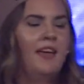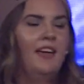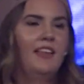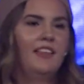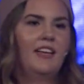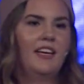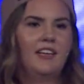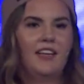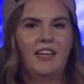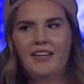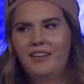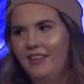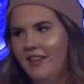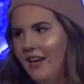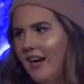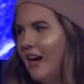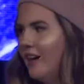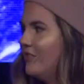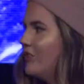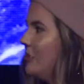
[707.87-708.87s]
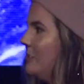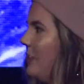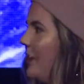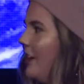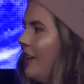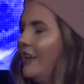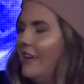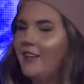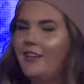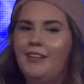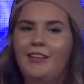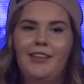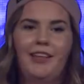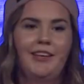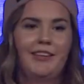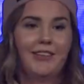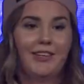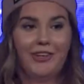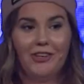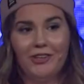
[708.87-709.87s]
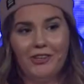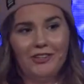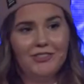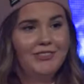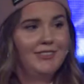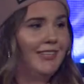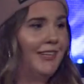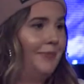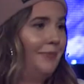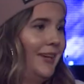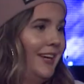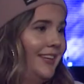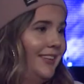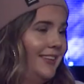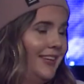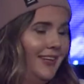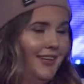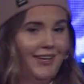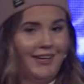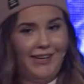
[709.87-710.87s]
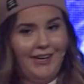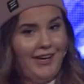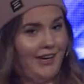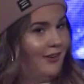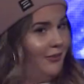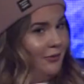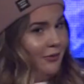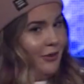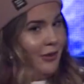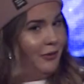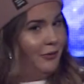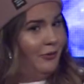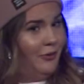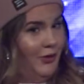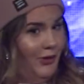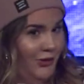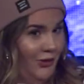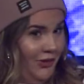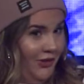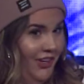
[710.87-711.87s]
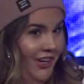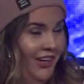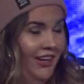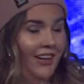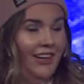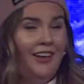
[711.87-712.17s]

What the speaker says: They like the after party, they like the girls they meet, they like getting free food,